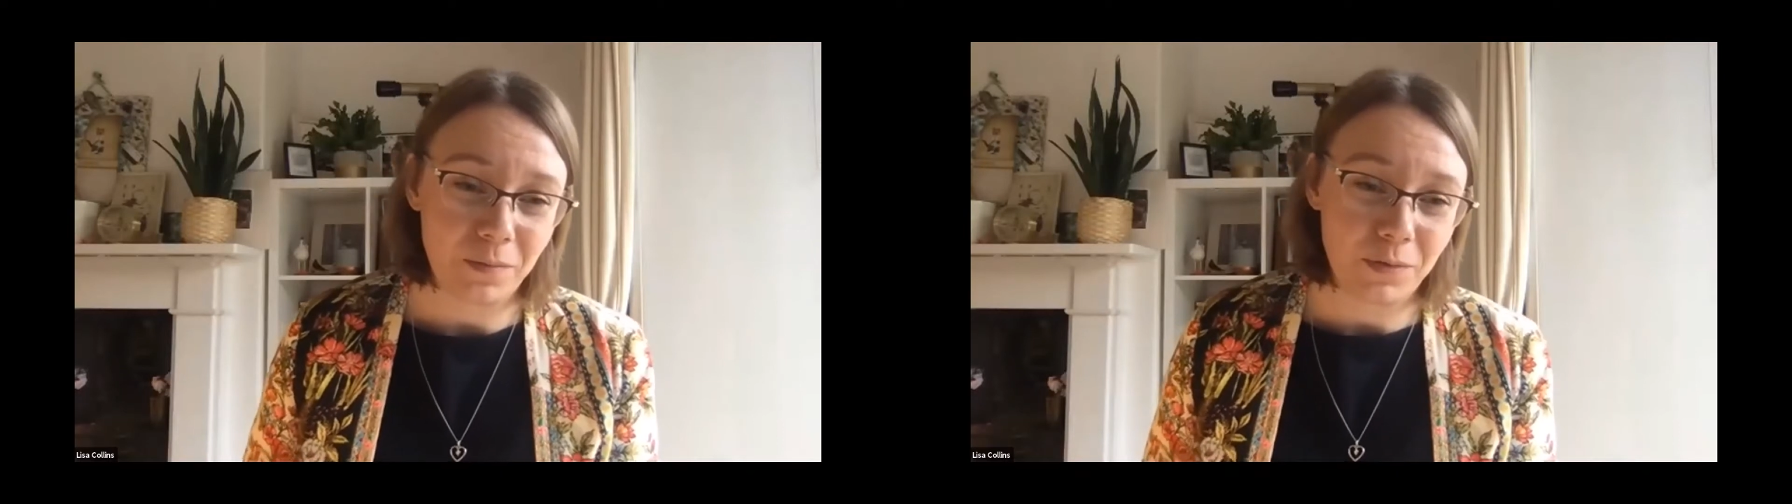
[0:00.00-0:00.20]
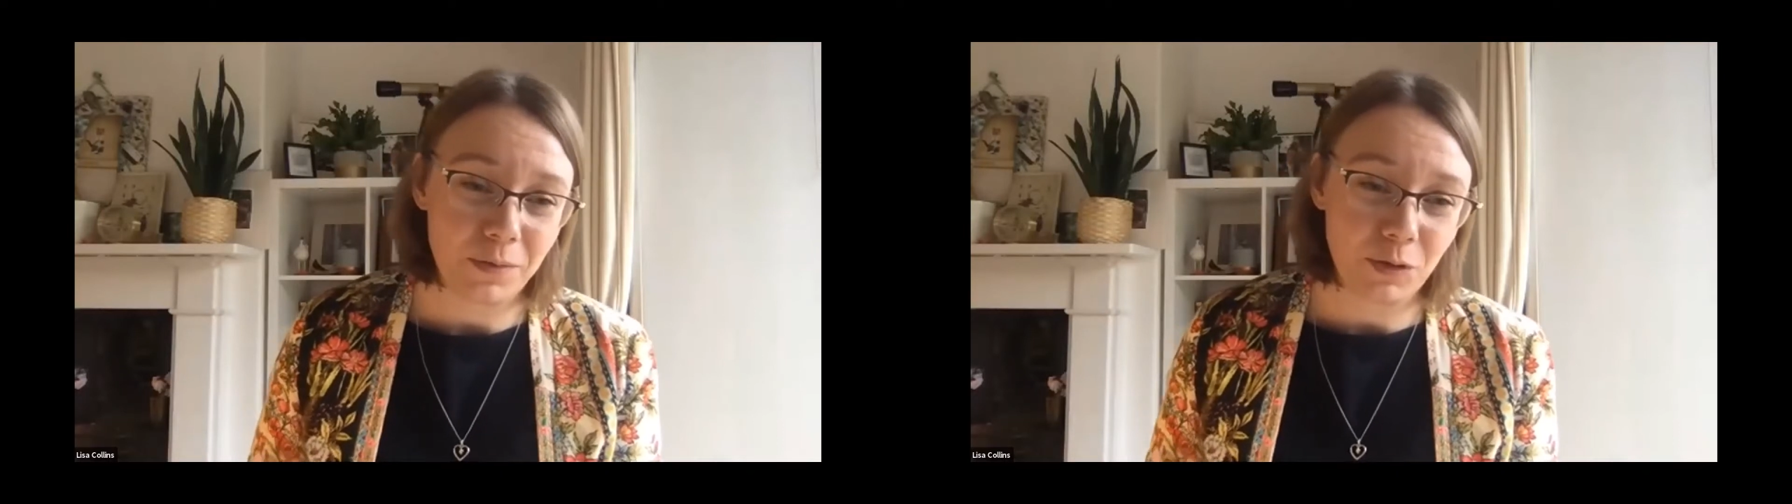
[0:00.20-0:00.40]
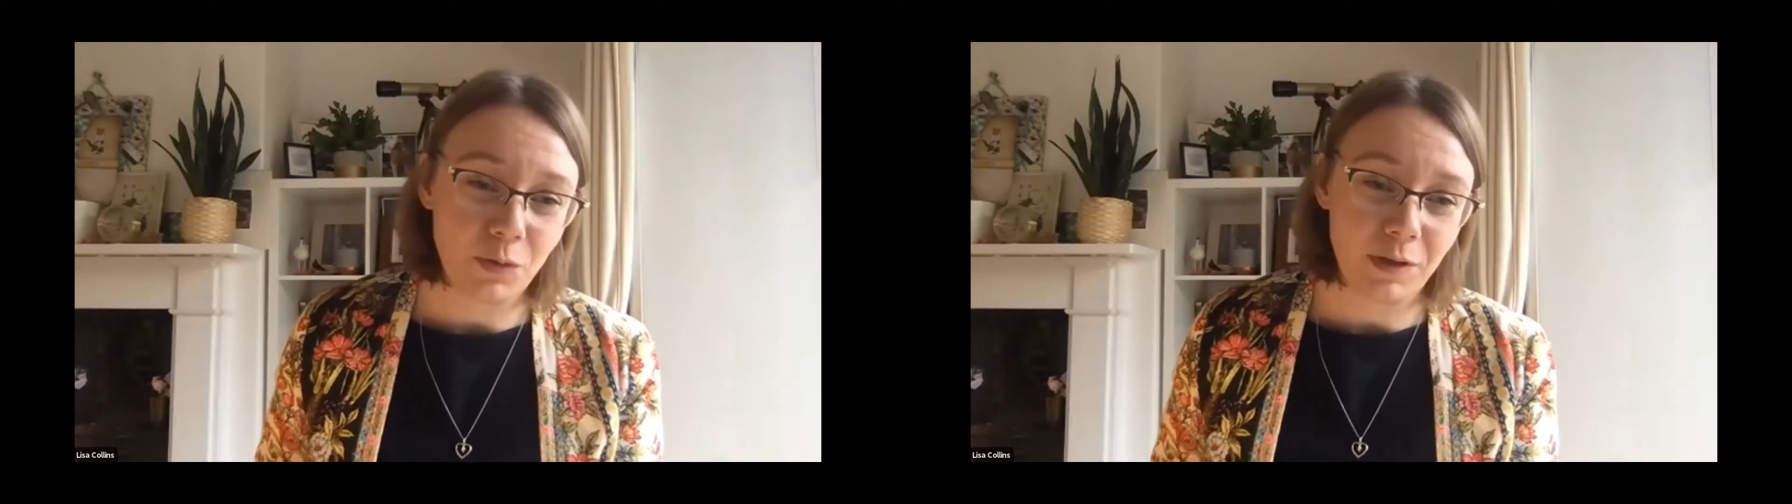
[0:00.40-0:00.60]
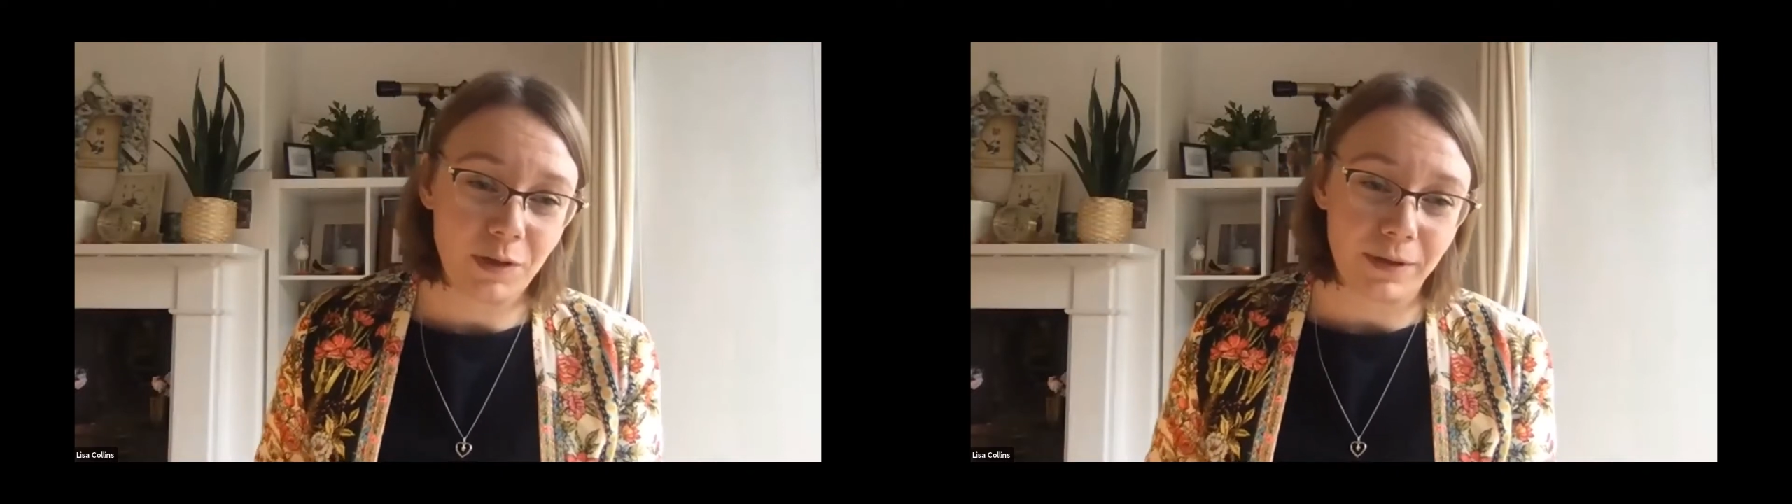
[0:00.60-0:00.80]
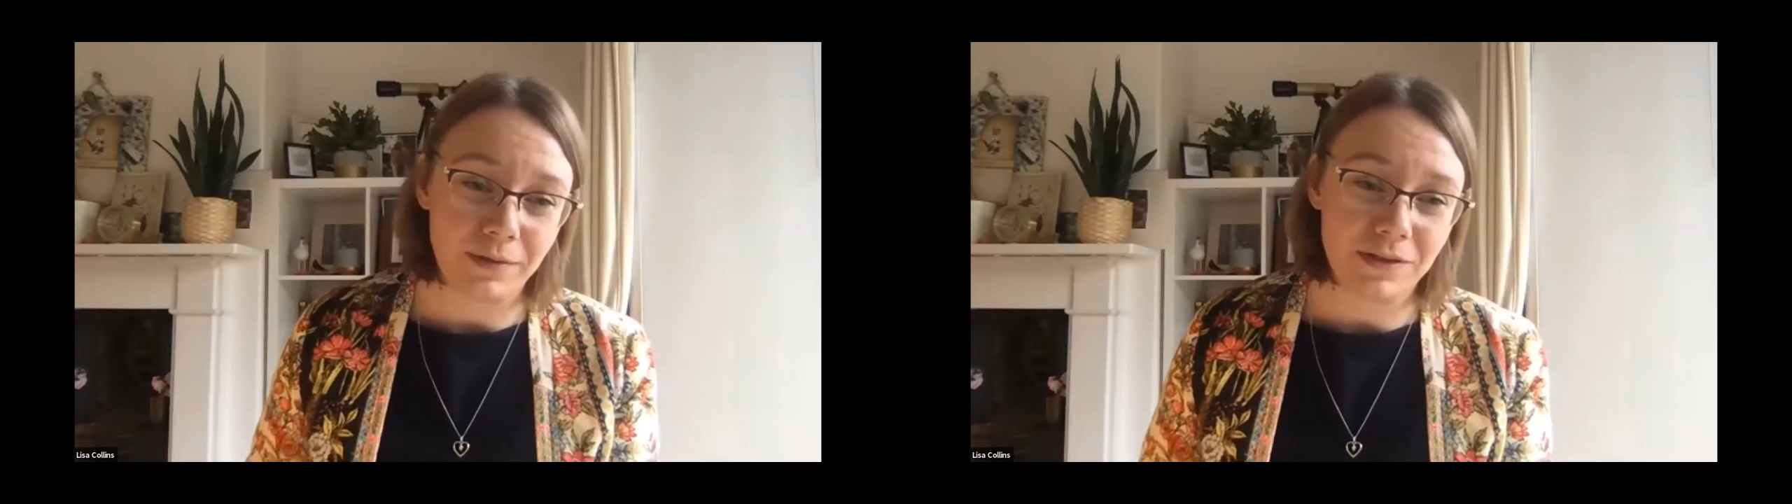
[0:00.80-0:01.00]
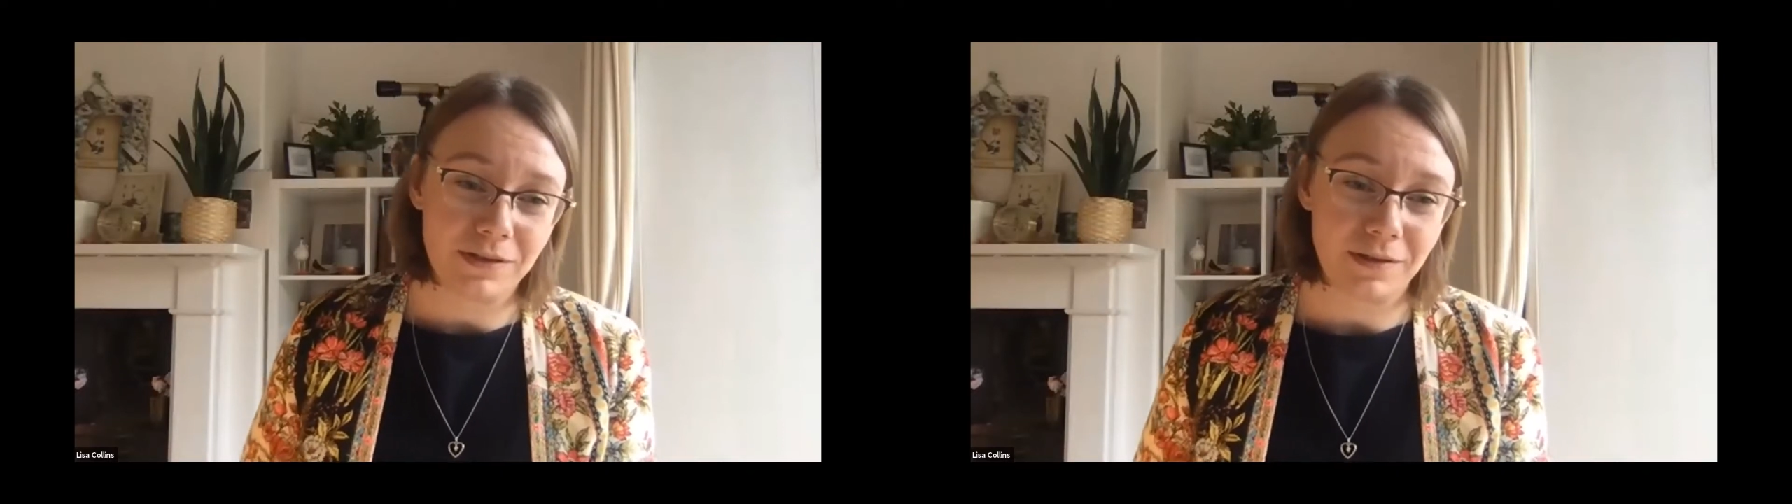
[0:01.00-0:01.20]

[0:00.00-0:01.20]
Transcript: we were talking about